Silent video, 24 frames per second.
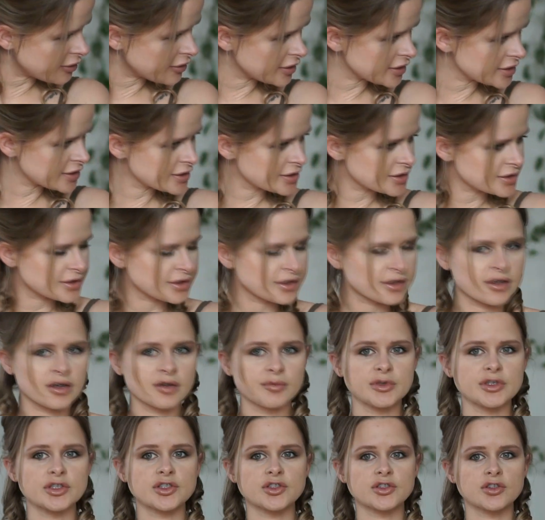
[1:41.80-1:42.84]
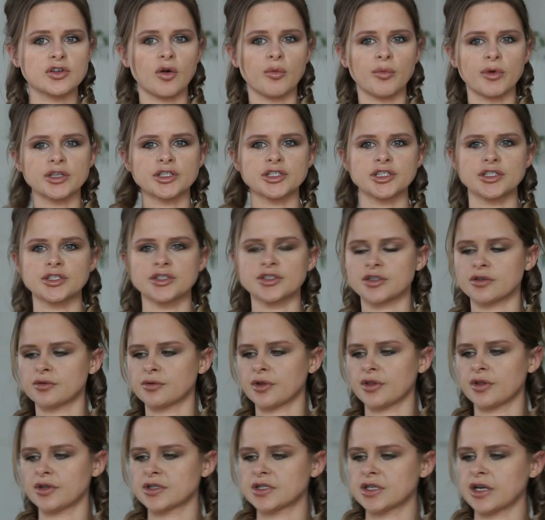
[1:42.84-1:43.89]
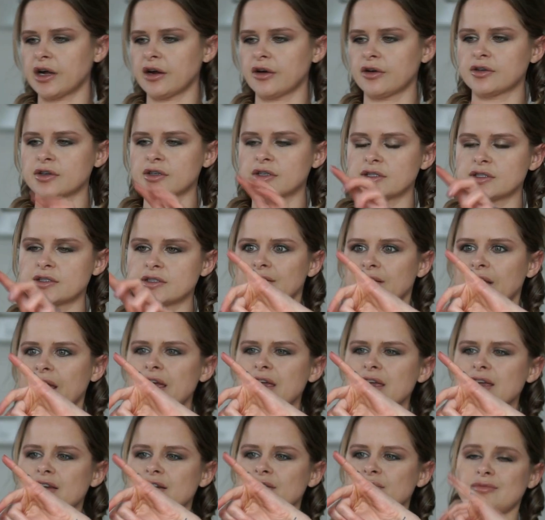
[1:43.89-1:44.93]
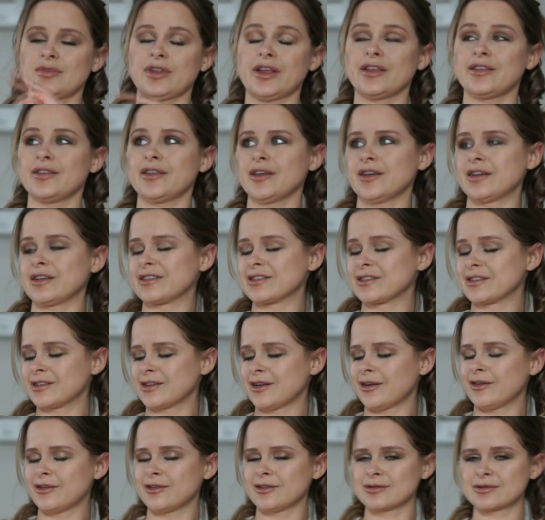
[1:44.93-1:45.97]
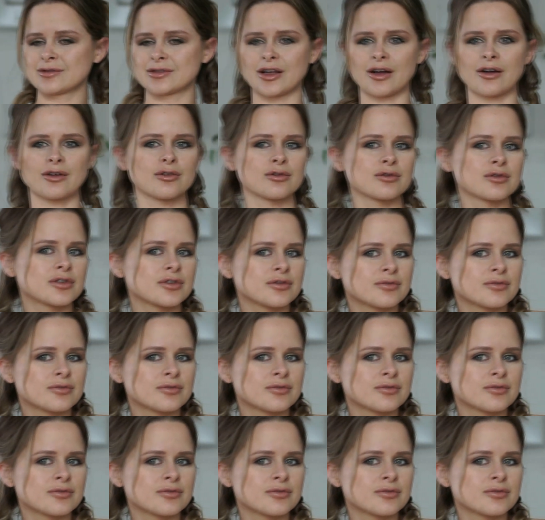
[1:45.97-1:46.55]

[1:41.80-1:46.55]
this is gonna be so much easier with this iron, because damn, that thing is long, dog.